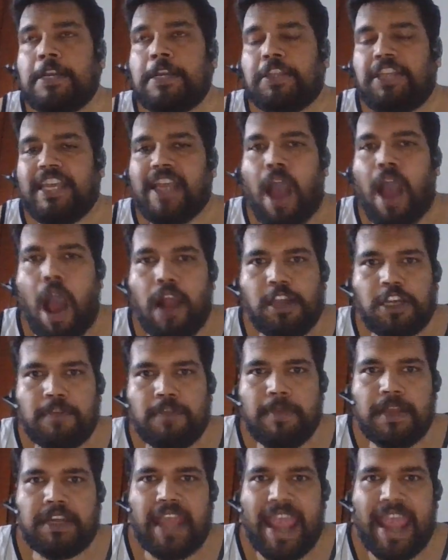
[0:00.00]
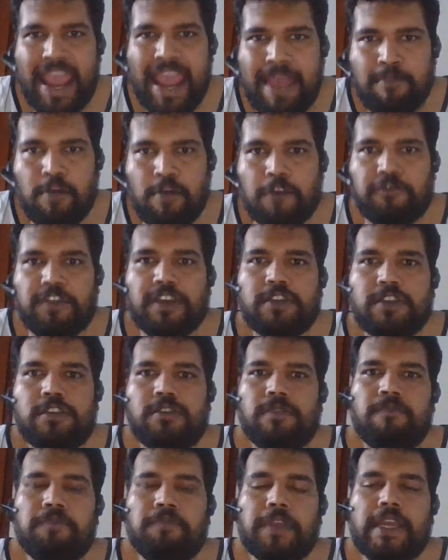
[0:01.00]
The ultimate aim of
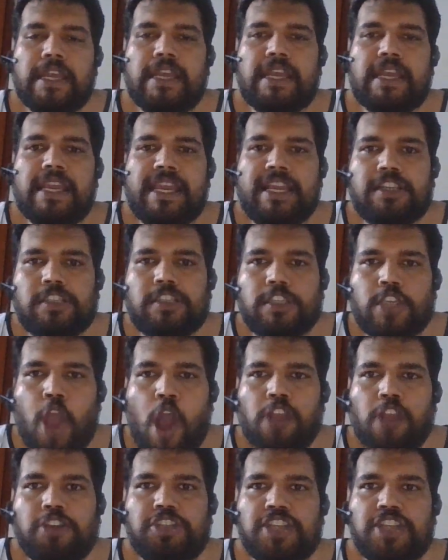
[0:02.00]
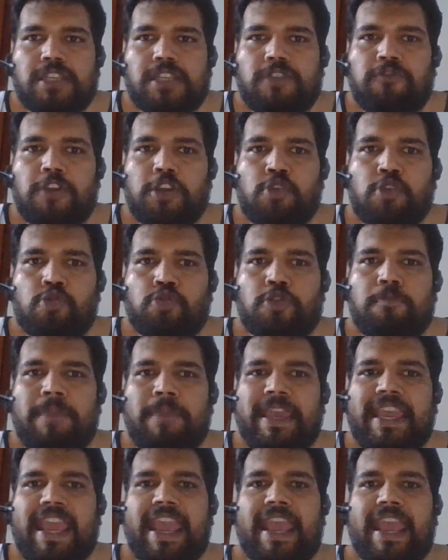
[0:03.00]
this is not just for you to
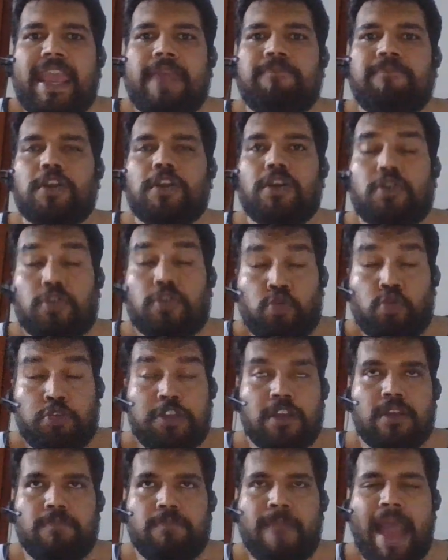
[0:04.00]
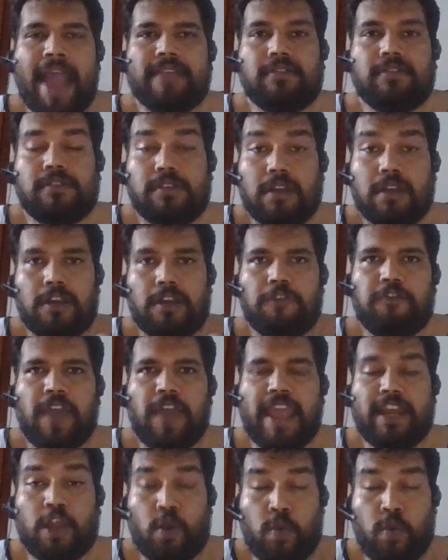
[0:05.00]
be a Ruthan Badd
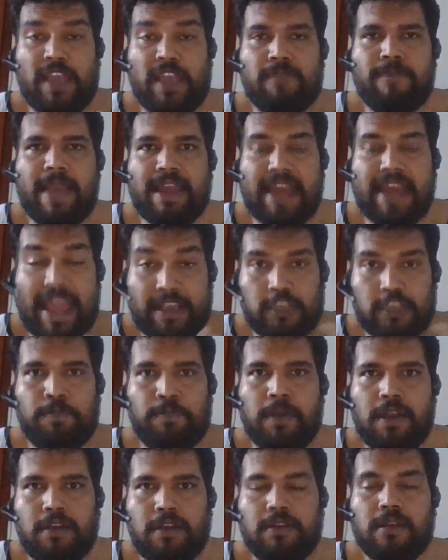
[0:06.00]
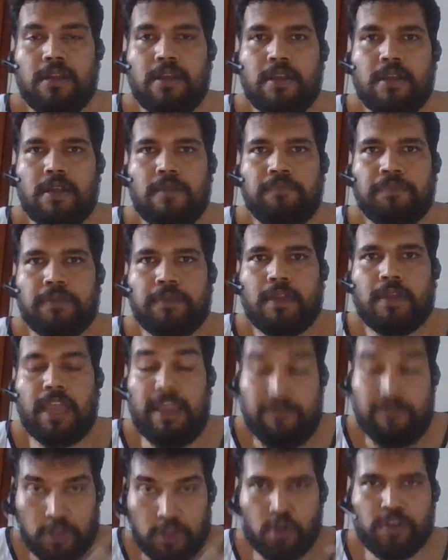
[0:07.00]
certified Quick Ben expert,
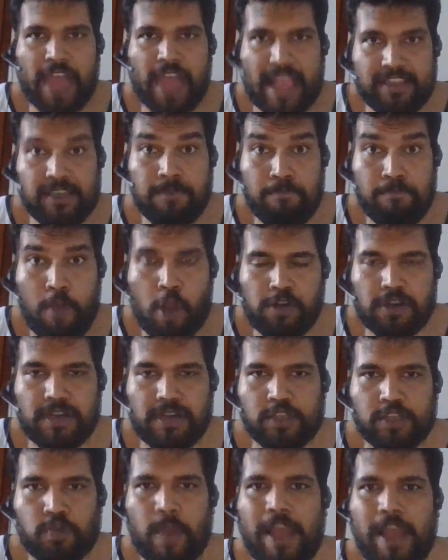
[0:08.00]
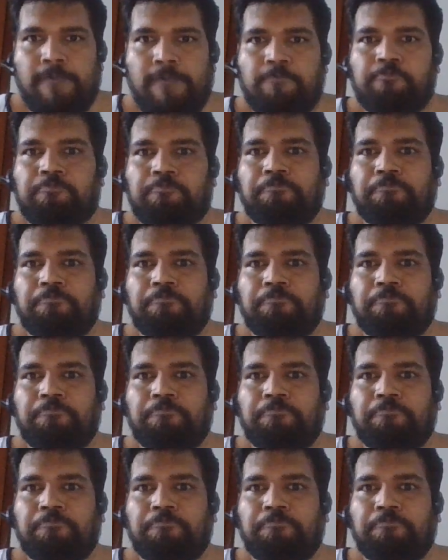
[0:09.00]
even though that's important as well.